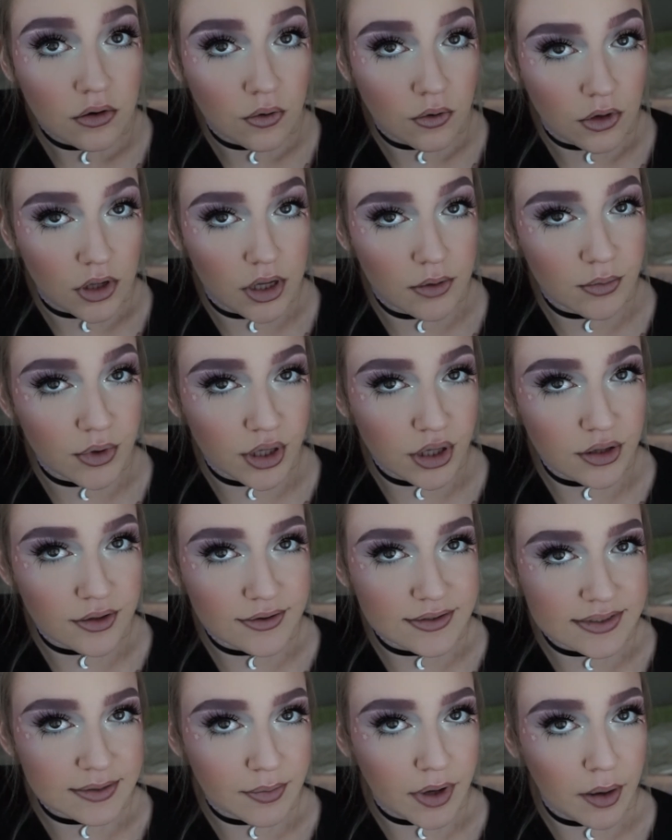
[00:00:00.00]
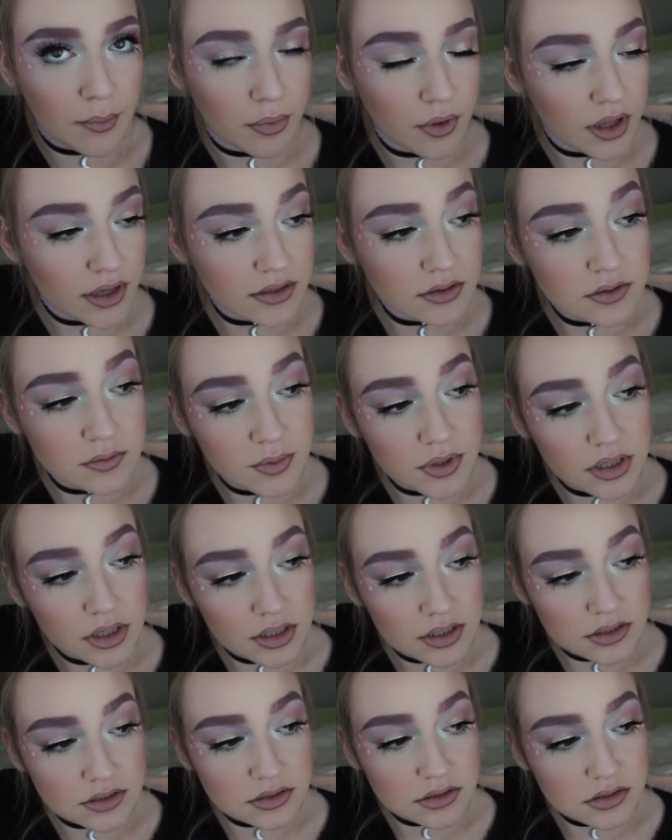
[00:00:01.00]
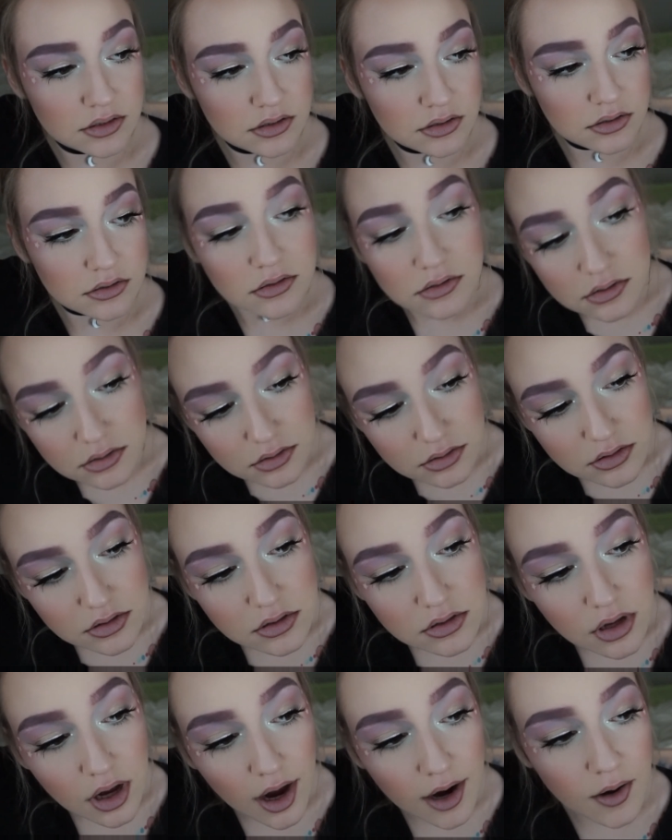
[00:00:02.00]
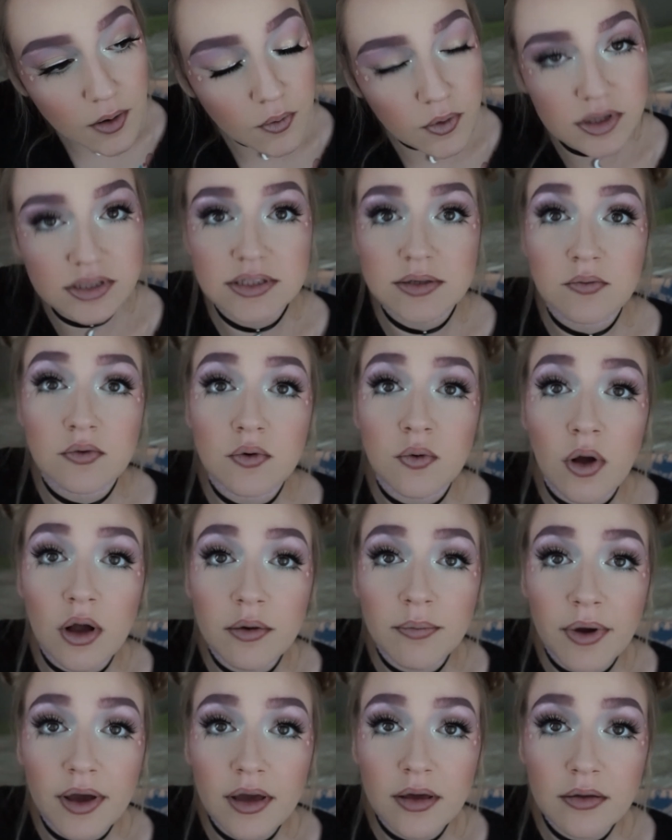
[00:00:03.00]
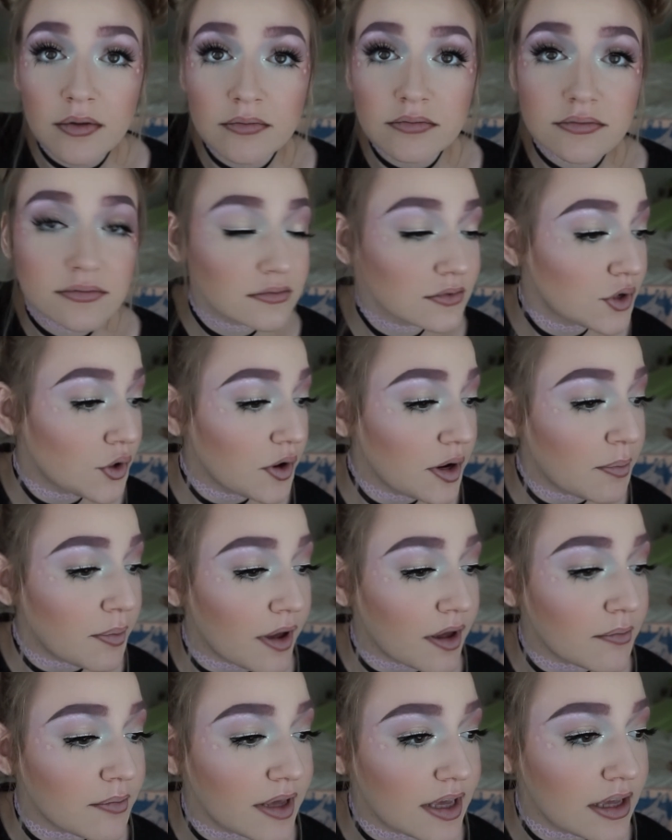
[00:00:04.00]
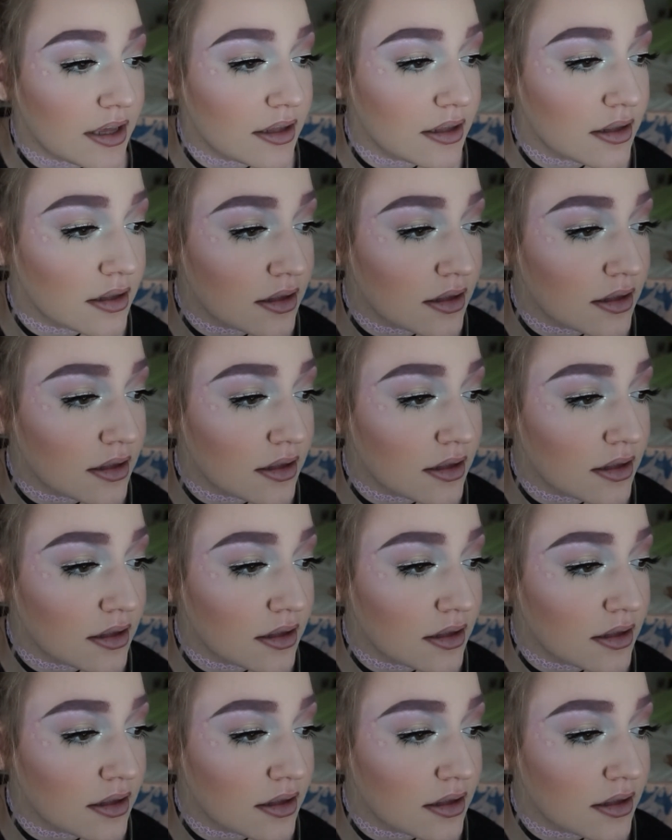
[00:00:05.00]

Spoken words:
Hold on, I'm like closing my blinds because I don't want someone to walk by and creep on me.